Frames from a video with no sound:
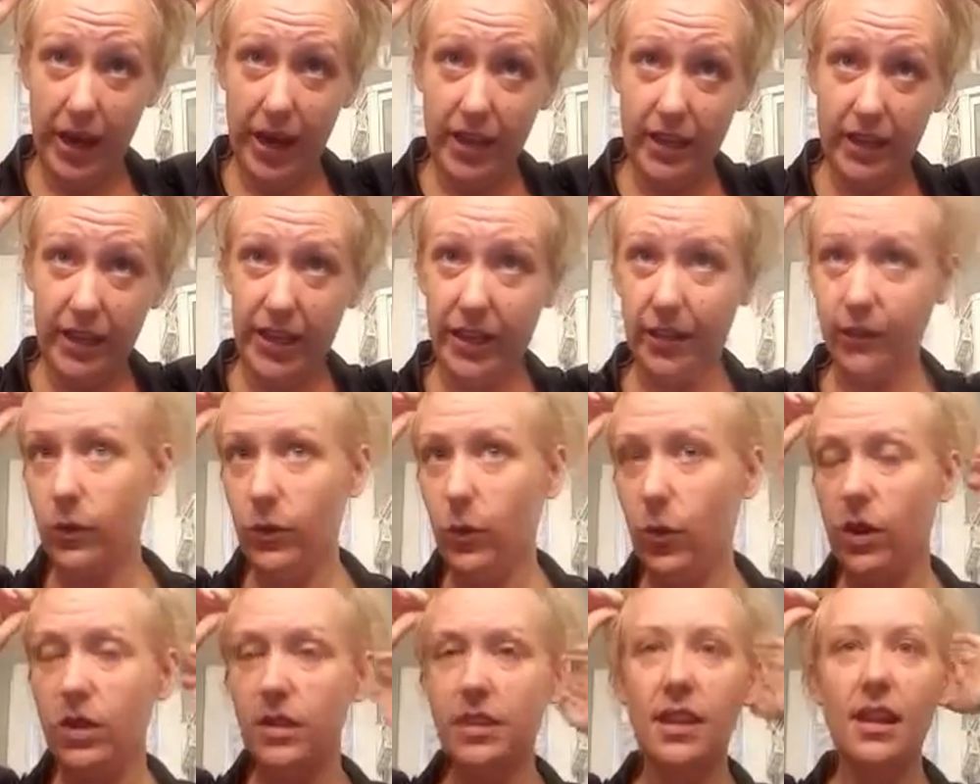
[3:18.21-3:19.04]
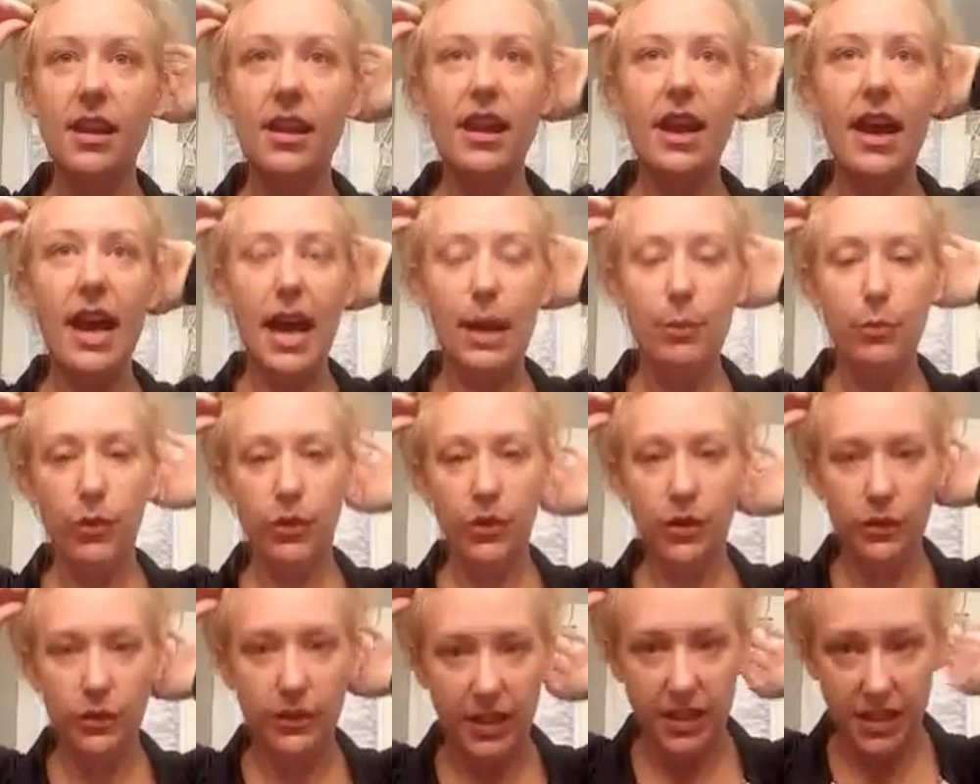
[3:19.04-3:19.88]
And then, of course, I pulled
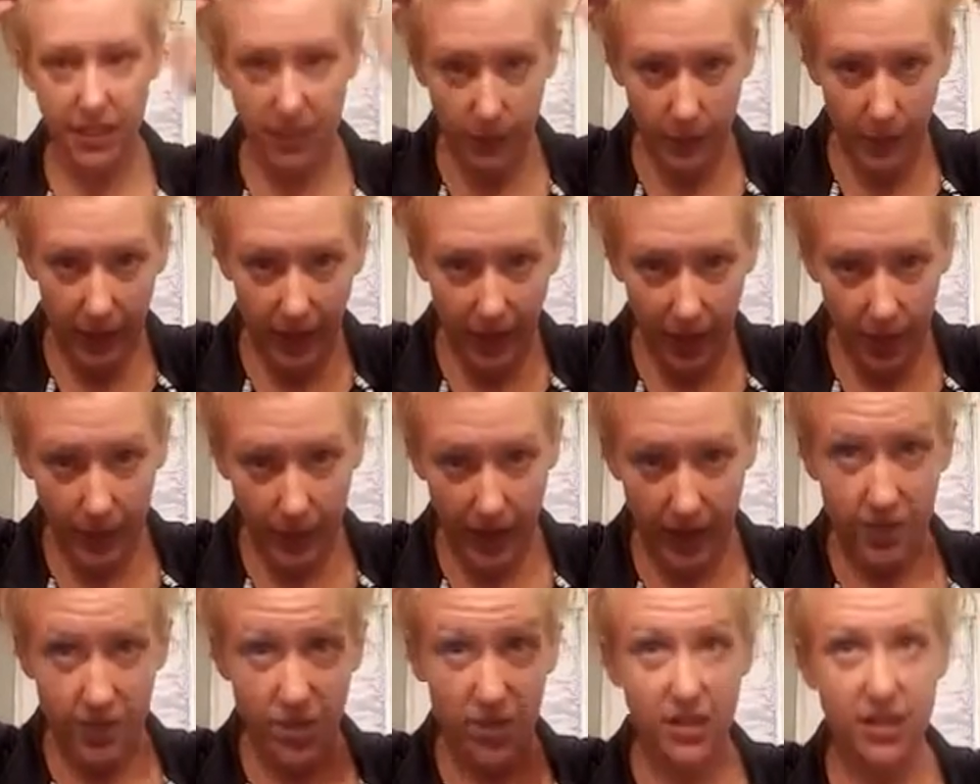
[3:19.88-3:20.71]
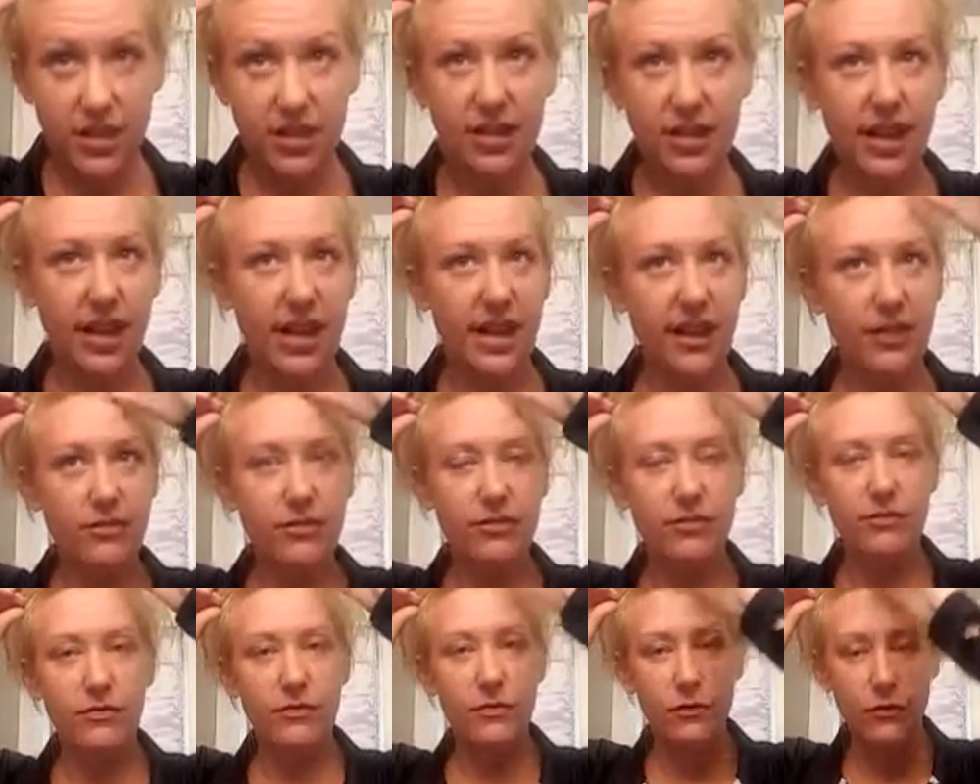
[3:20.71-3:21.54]
the rest of my hair back just because I have
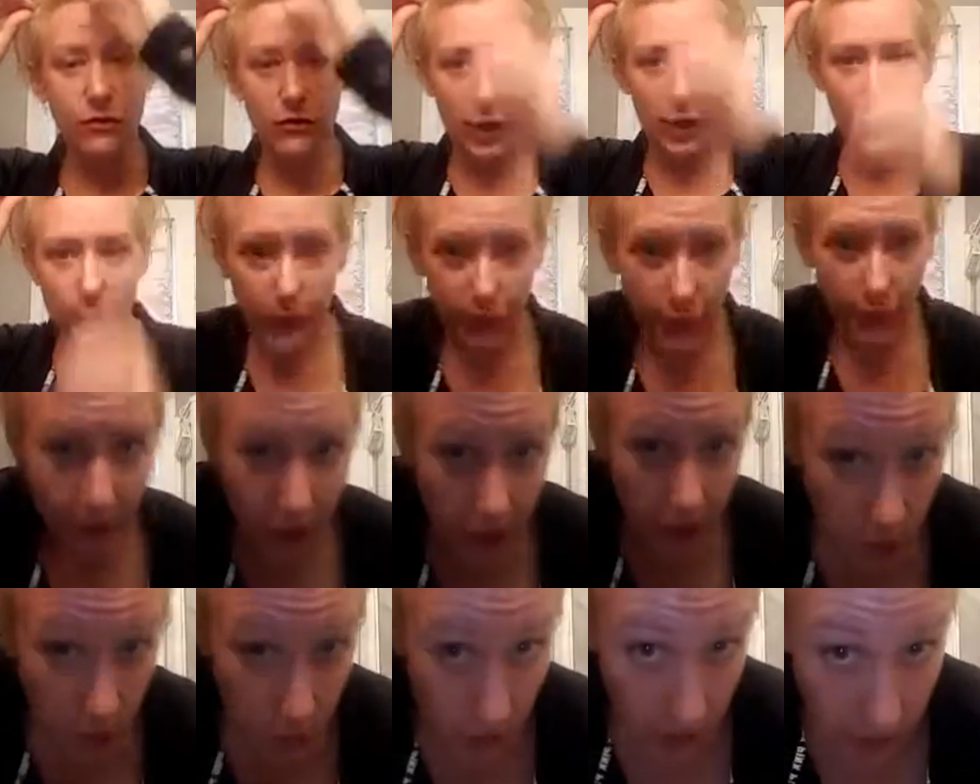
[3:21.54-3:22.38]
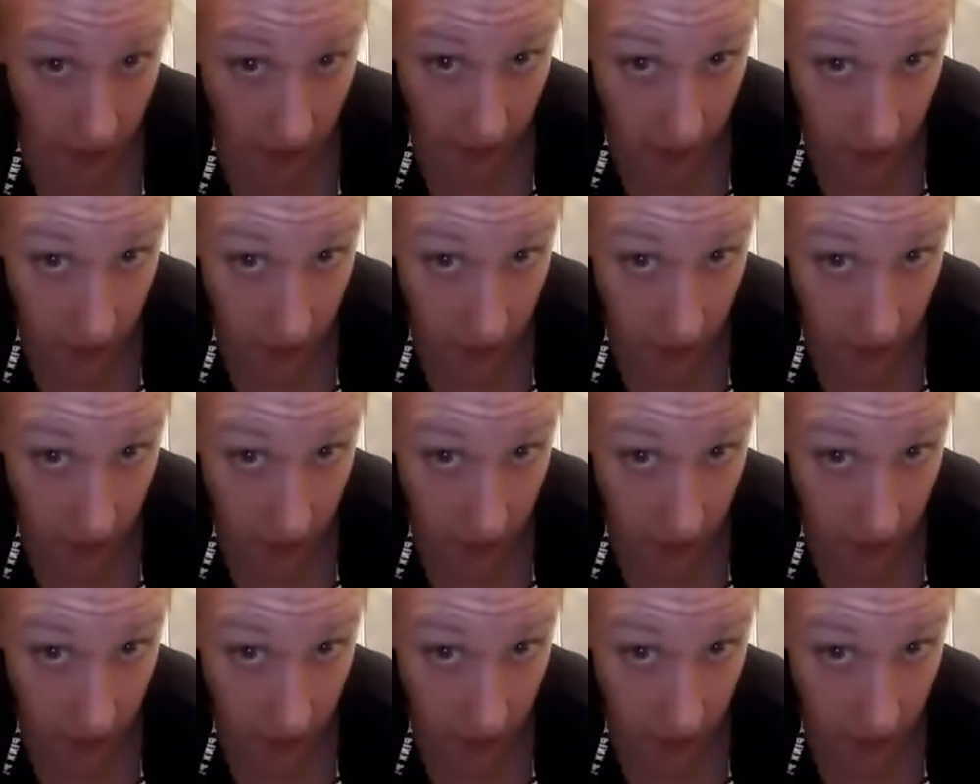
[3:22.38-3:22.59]
very, very, very short hair.